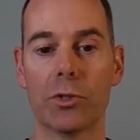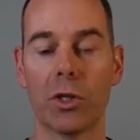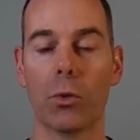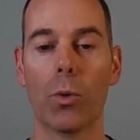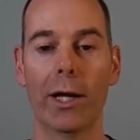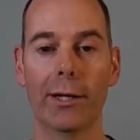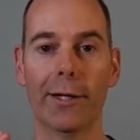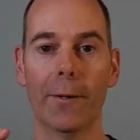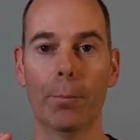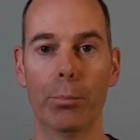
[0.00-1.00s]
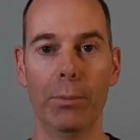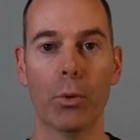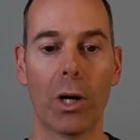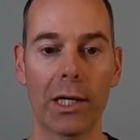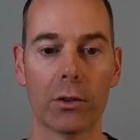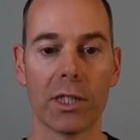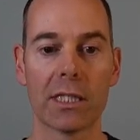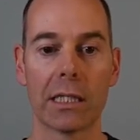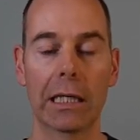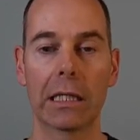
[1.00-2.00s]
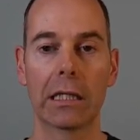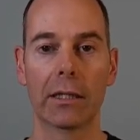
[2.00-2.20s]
So when people click on this link,